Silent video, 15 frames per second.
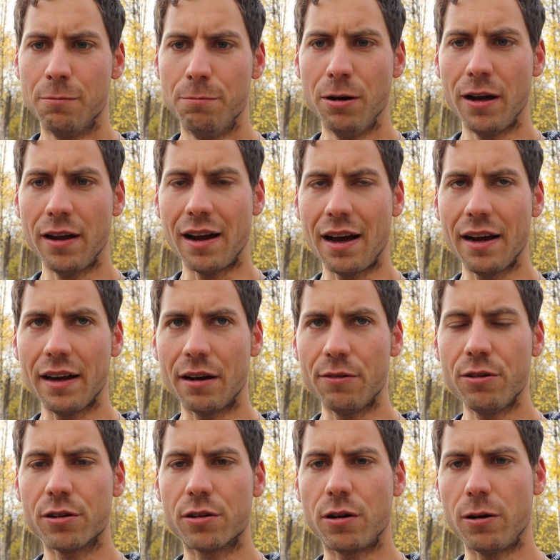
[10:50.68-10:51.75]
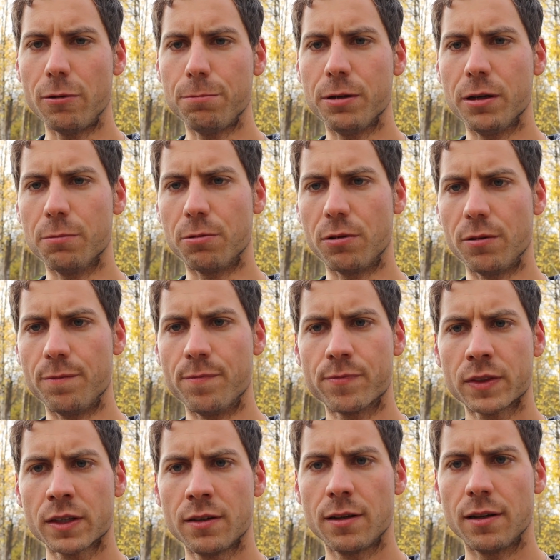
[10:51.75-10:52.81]
But I recall people
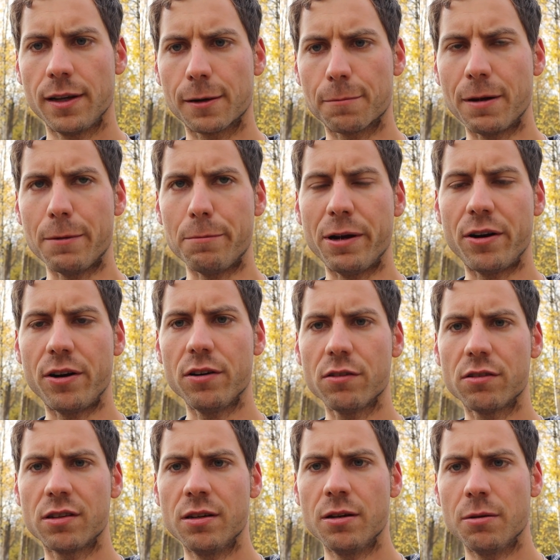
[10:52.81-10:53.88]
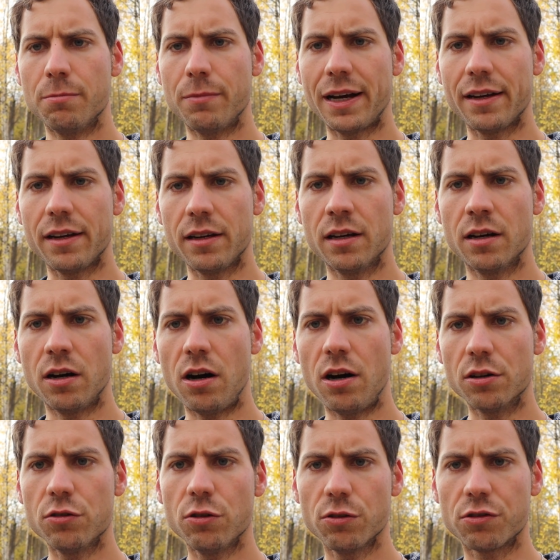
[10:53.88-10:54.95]
like my parents, my
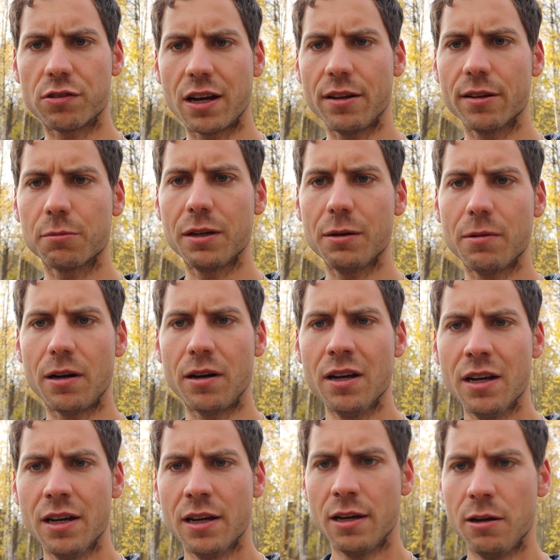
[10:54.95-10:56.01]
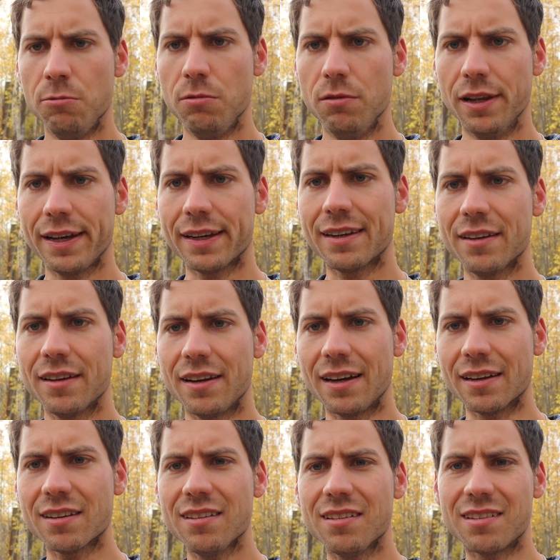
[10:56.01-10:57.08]
uncles, telling me about, like, in the
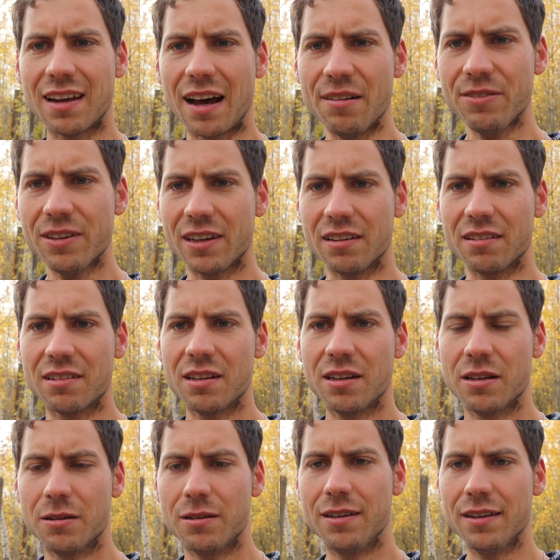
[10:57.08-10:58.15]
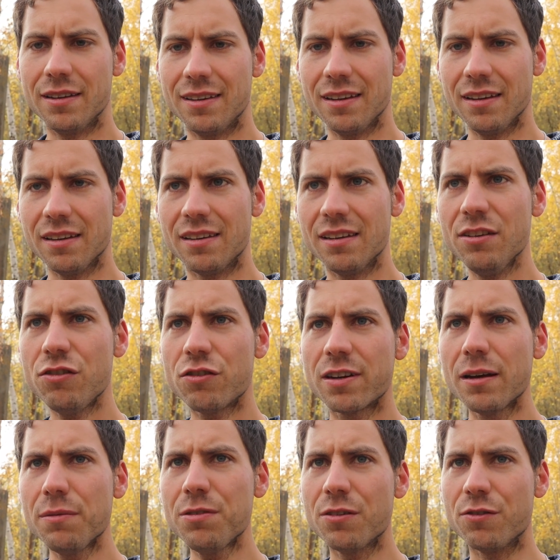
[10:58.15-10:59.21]
1970s, these
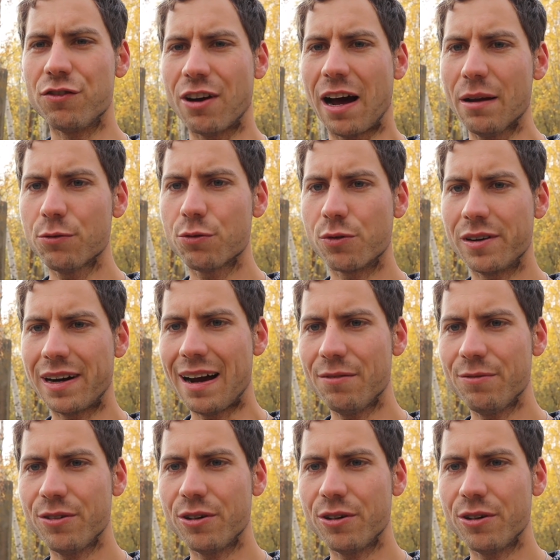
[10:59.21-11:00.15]
types of jobs were not